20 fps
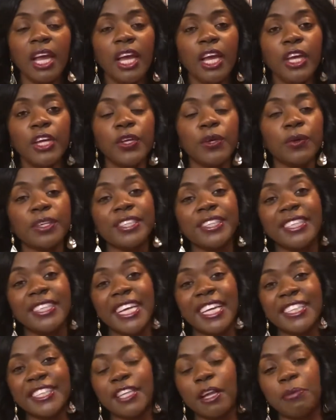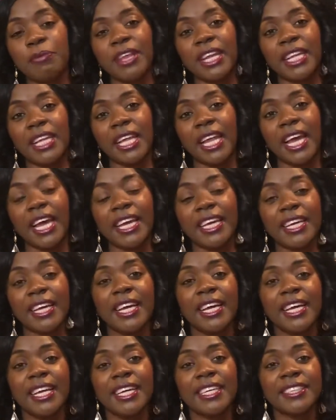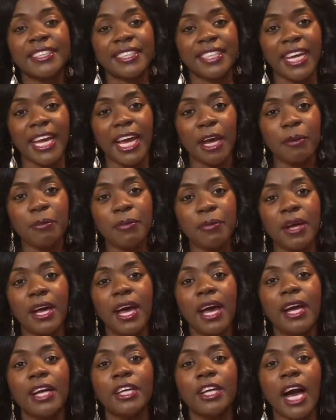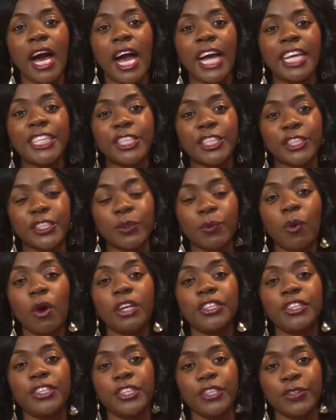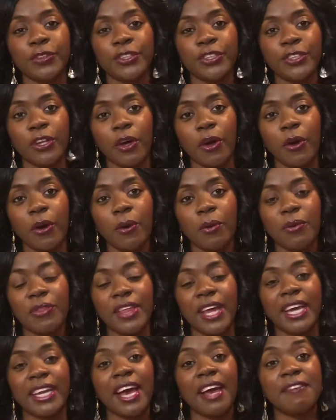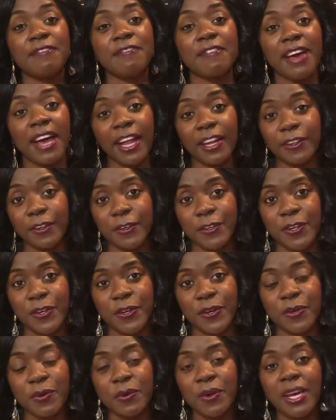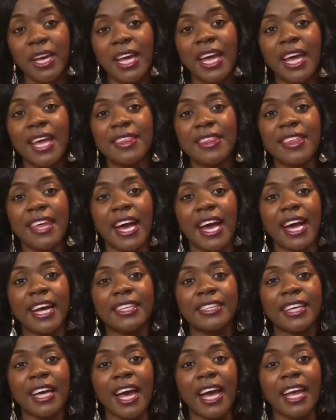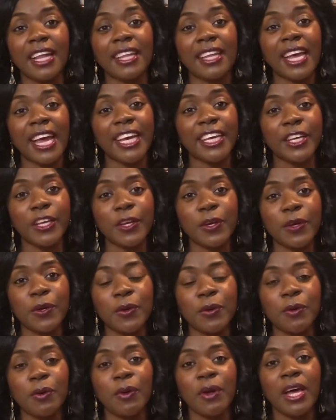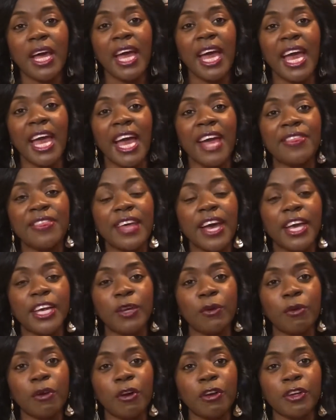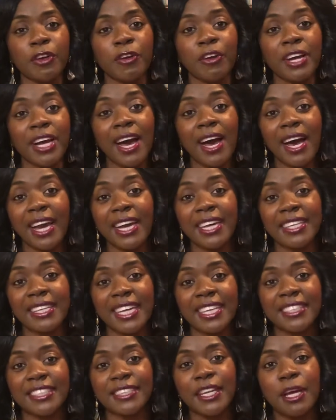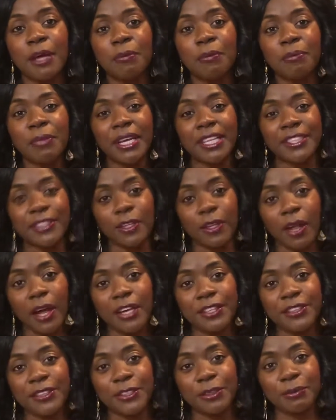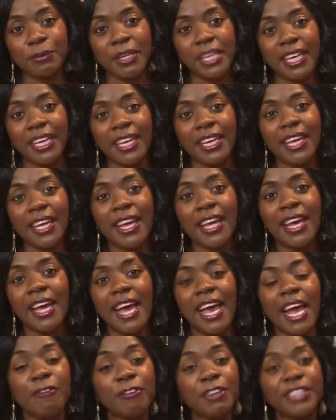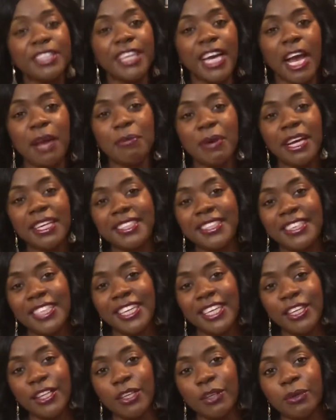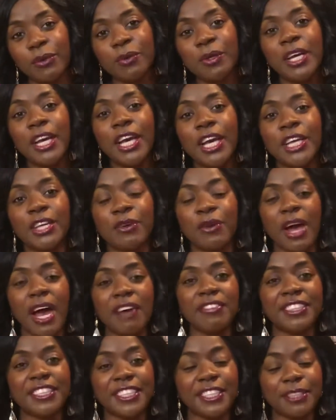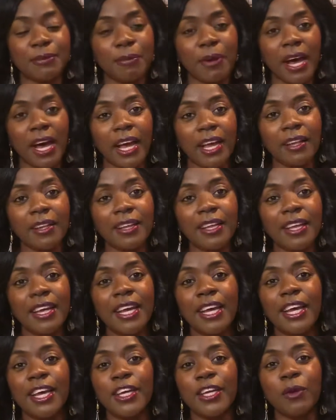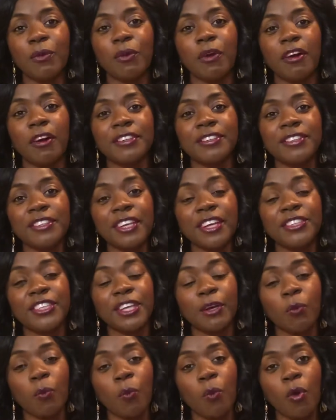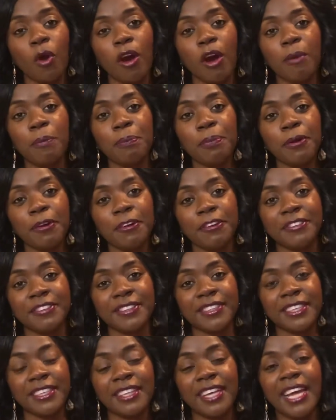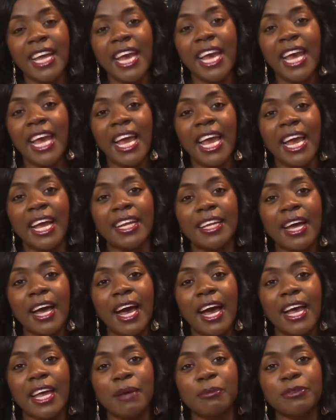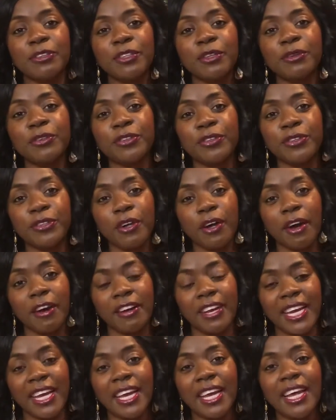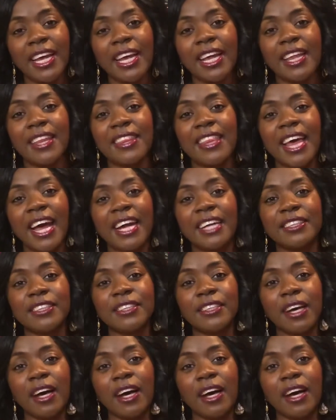You could say something like, "Sam, I just want you to know that I value you, that I like you, and that your kindness means a lot to me. Every time I see you, you have a smile. You are such a warm person, and I am so sorry that